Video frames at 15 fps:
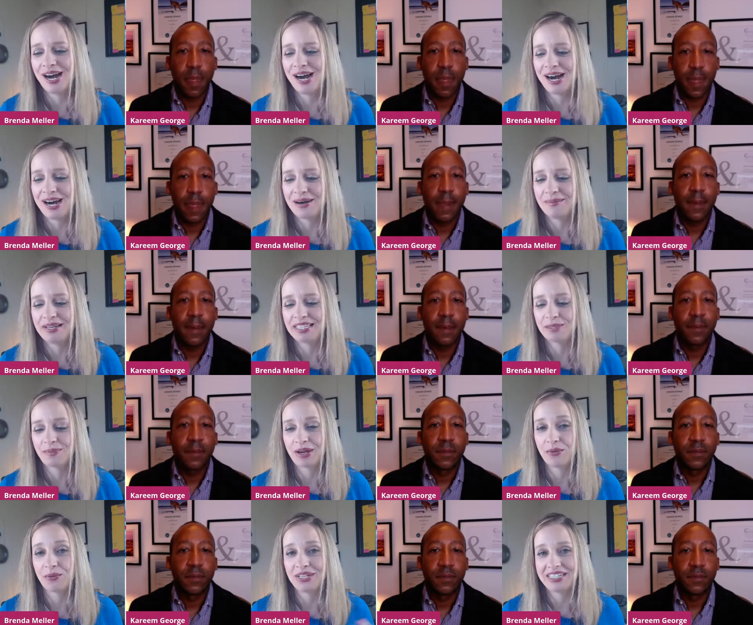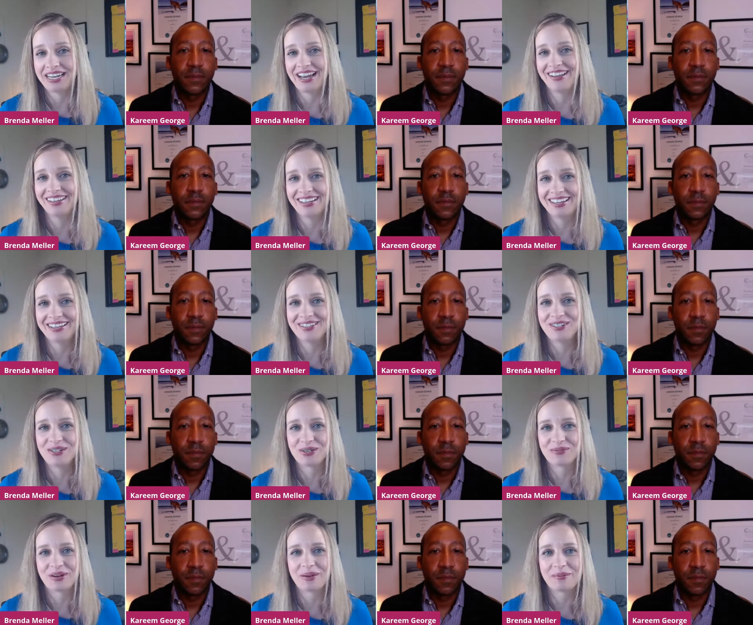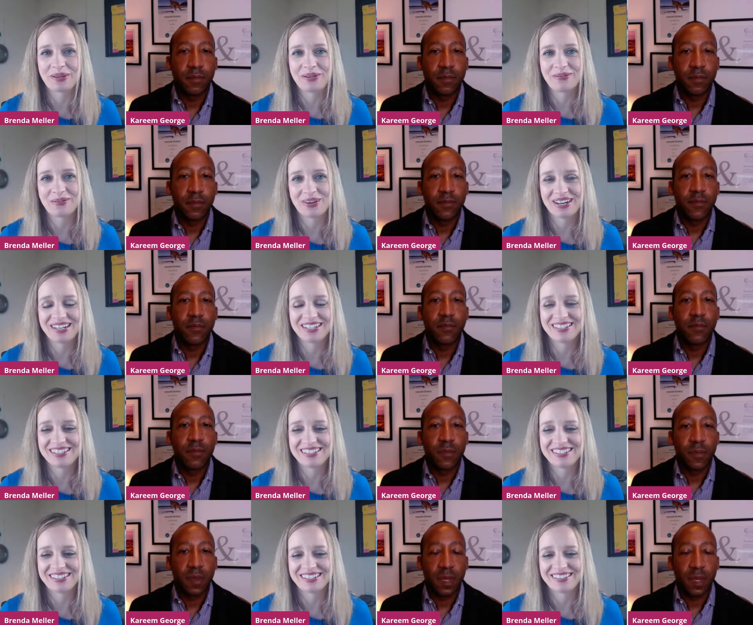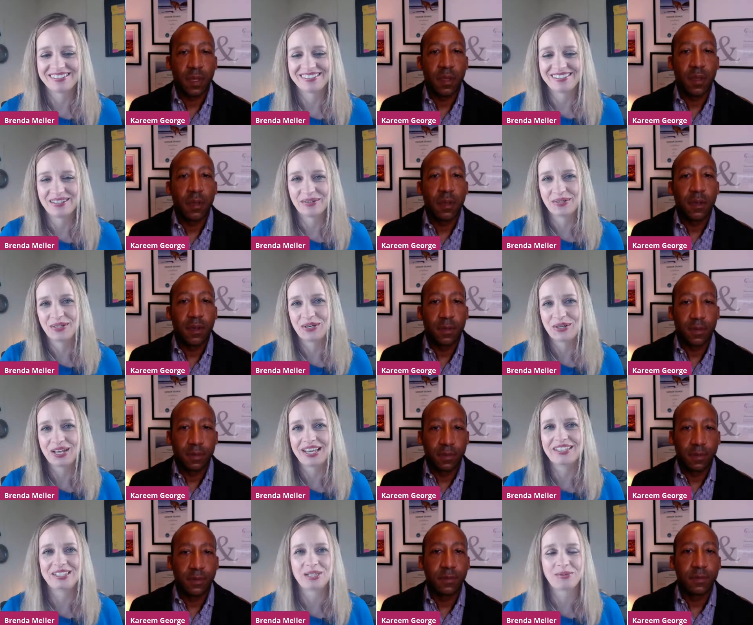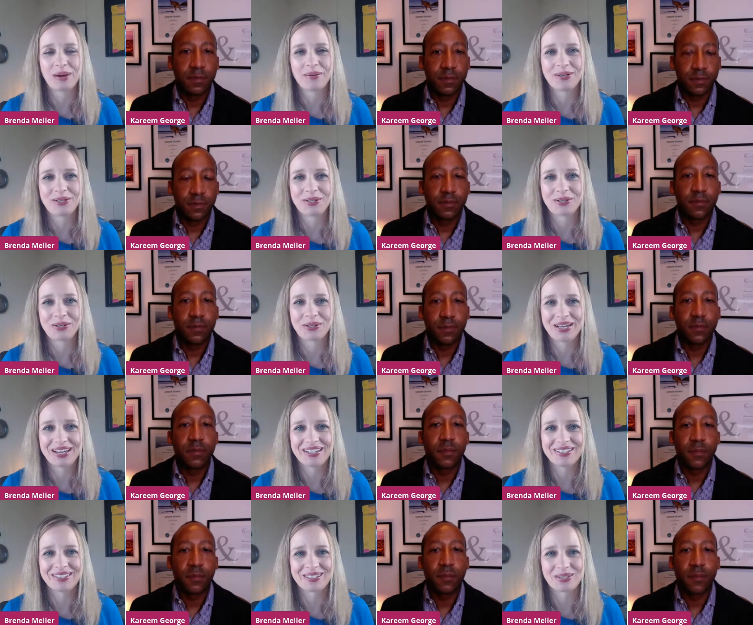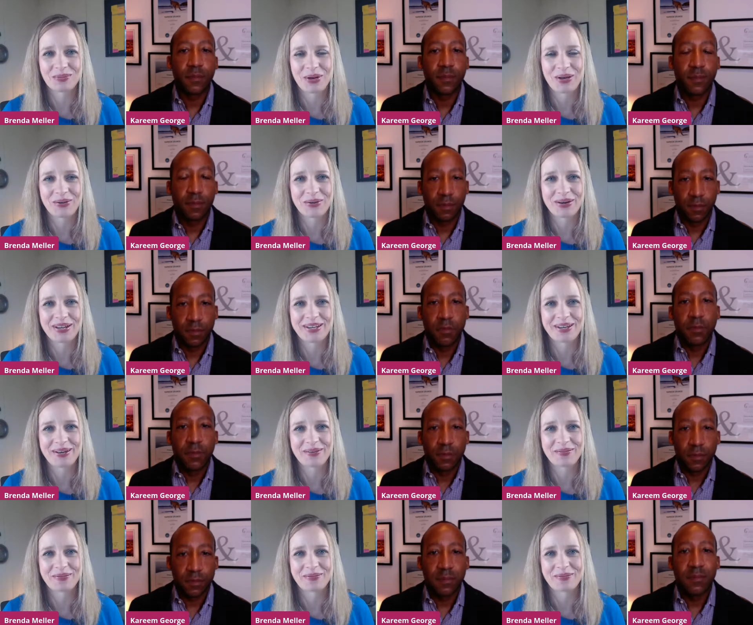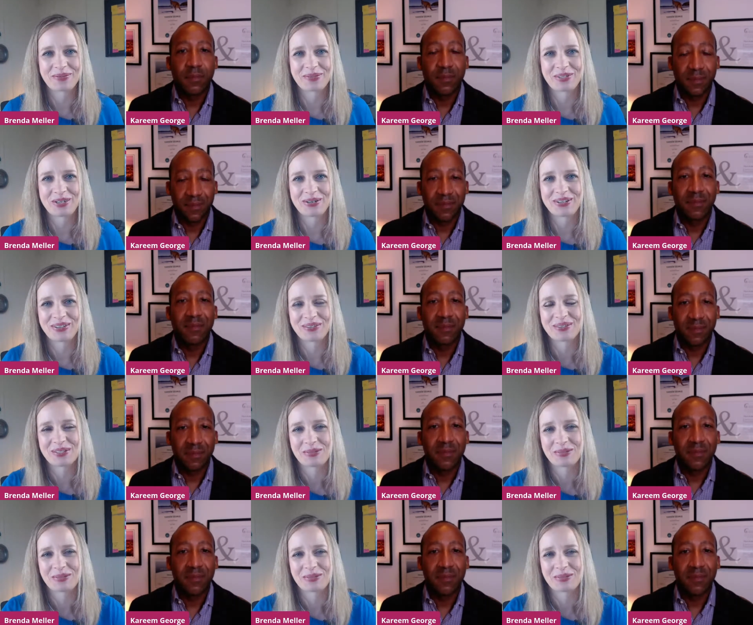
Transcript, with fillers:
Speaker 1: Um, it's by retelling it to your family and friends, and you know, in your case, it's probably to your clients as well, right? Kind of mm-hmm. sharing those